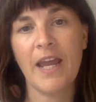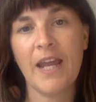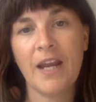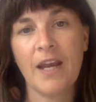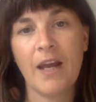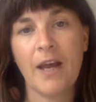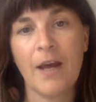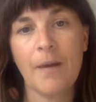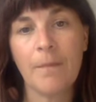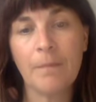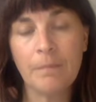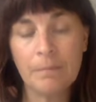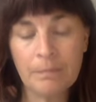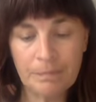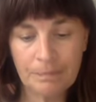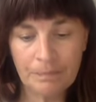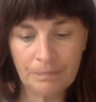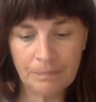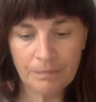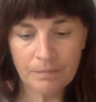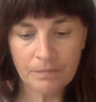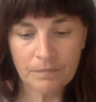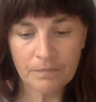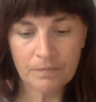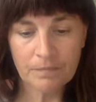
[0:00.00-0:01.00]
later.
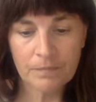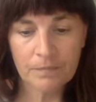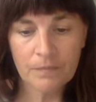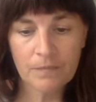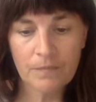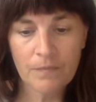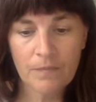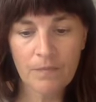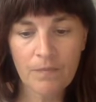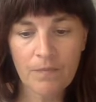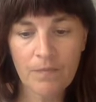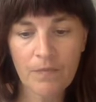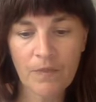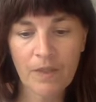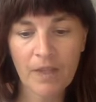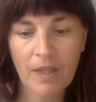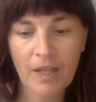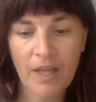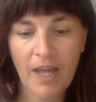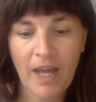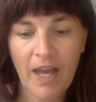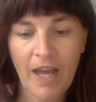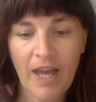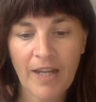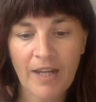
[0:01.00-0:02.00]

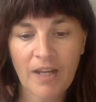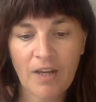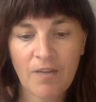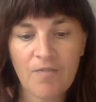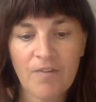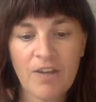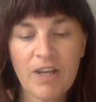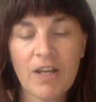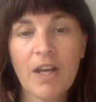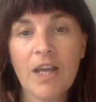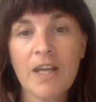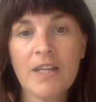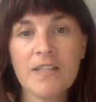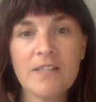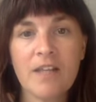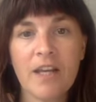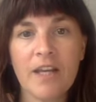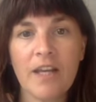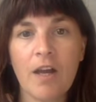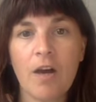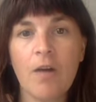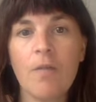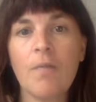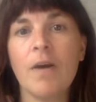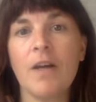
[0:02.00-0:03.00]
And I realized
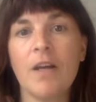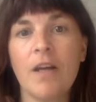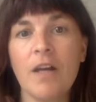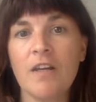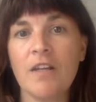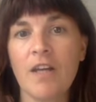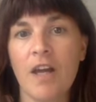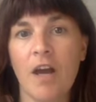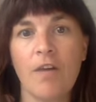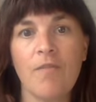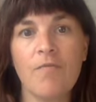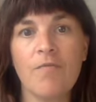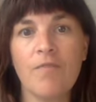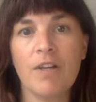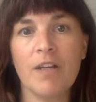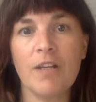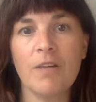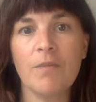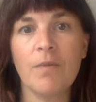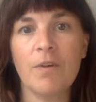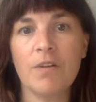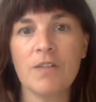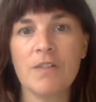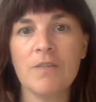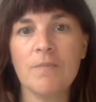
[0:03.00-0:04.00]
like, oh my God, yeah, I
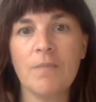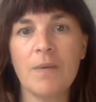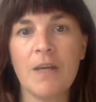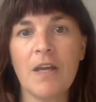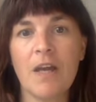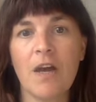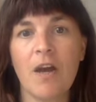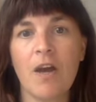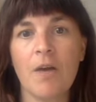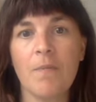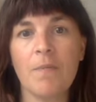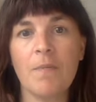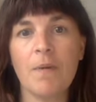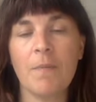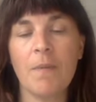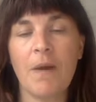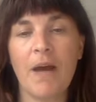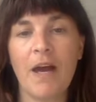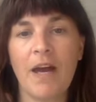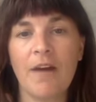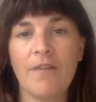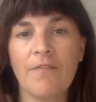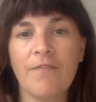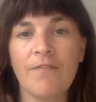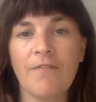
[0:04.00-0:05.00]
really want to be a
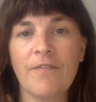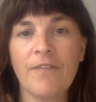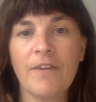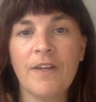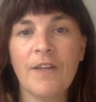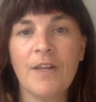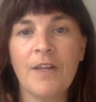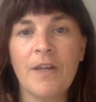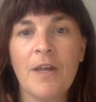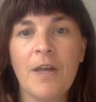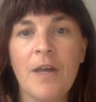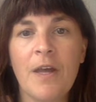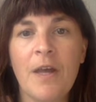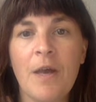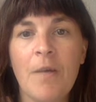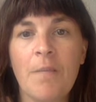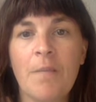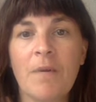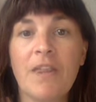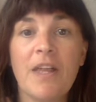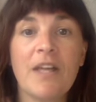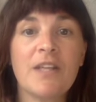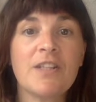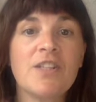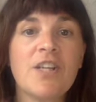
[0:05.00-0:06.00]
homeopath.
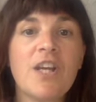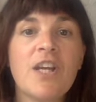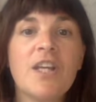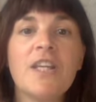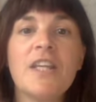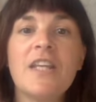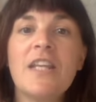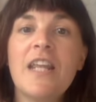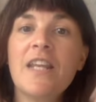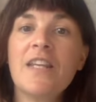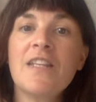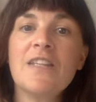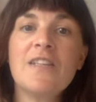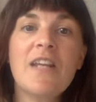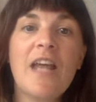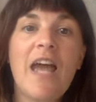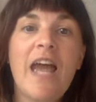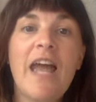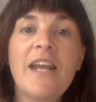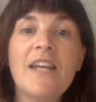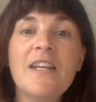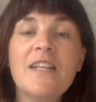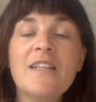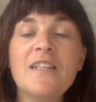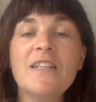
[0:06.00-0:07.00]
But that journey then
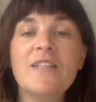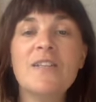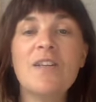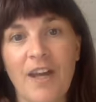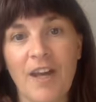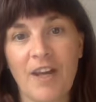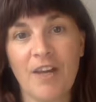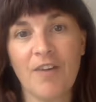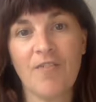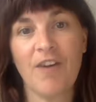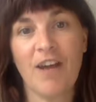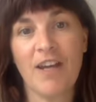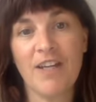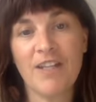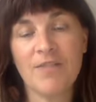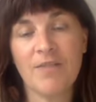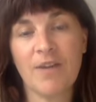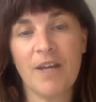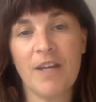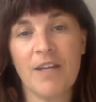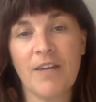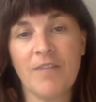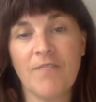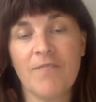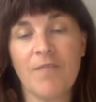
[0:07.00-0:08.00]
ended. I
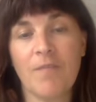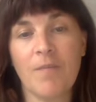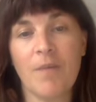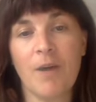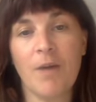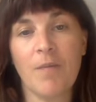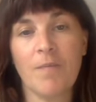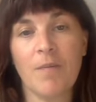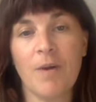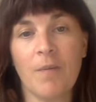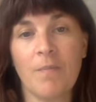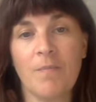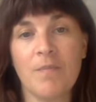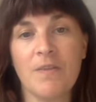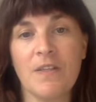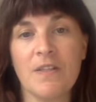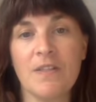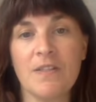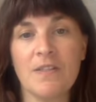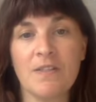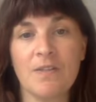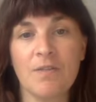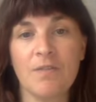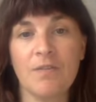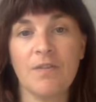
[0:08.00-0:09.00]
graduated from
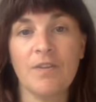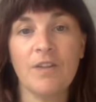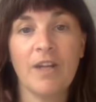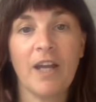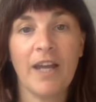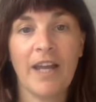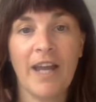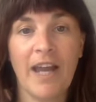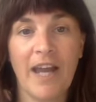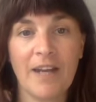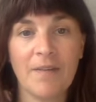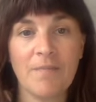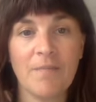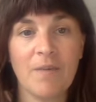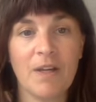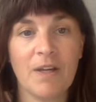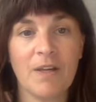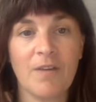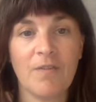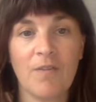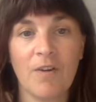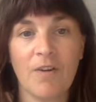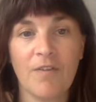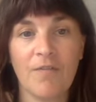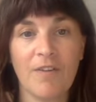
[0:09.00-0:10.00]
homeopathy school. I had my
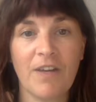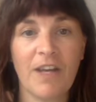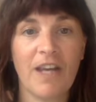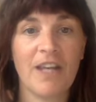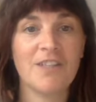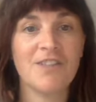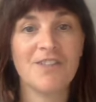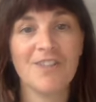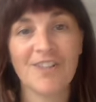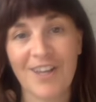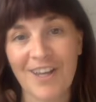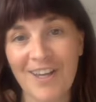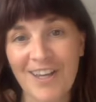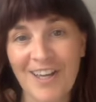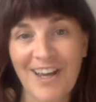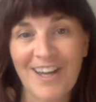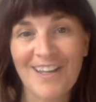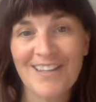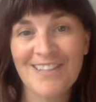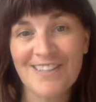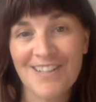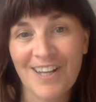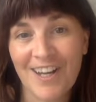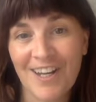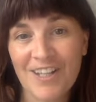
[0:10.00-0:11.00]
qualification.
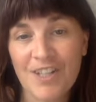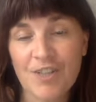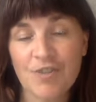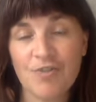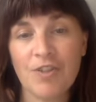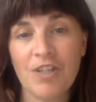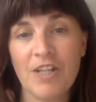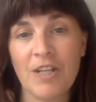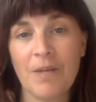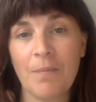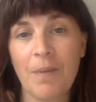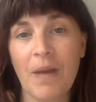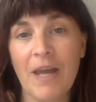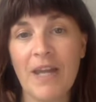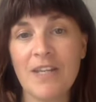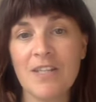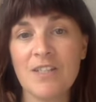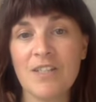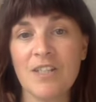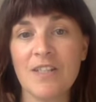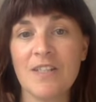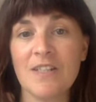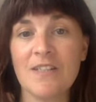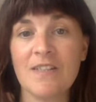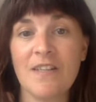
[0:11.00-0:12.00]
I started treating
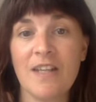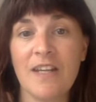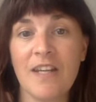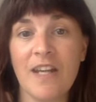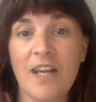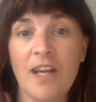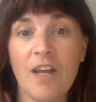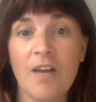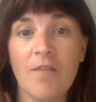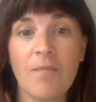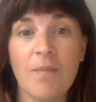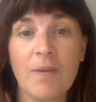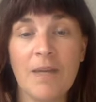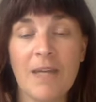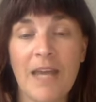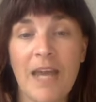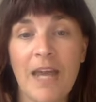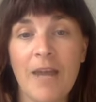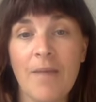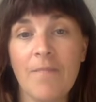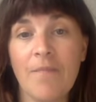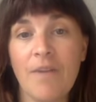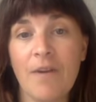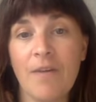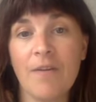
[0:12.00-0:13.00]
patients and then I
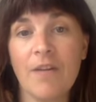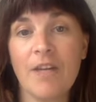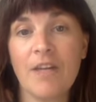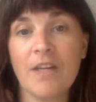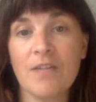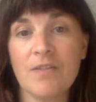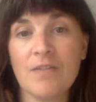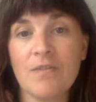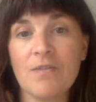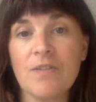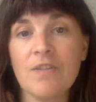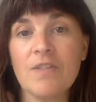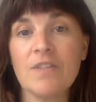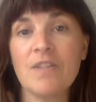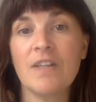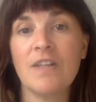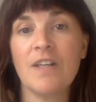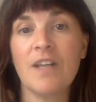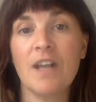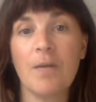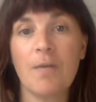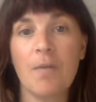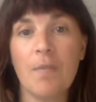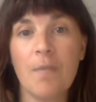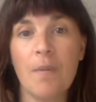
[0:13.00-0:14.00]
became very exhausted.
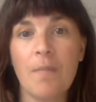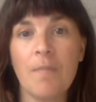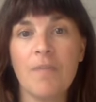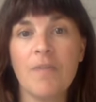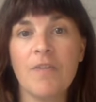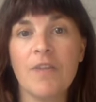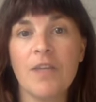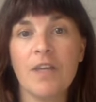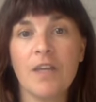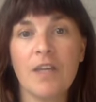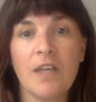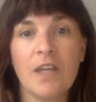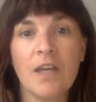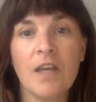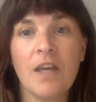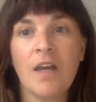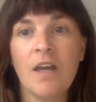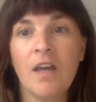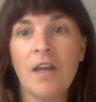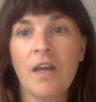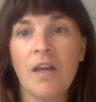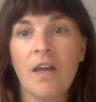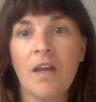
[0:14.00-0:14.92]
And I remember thinking,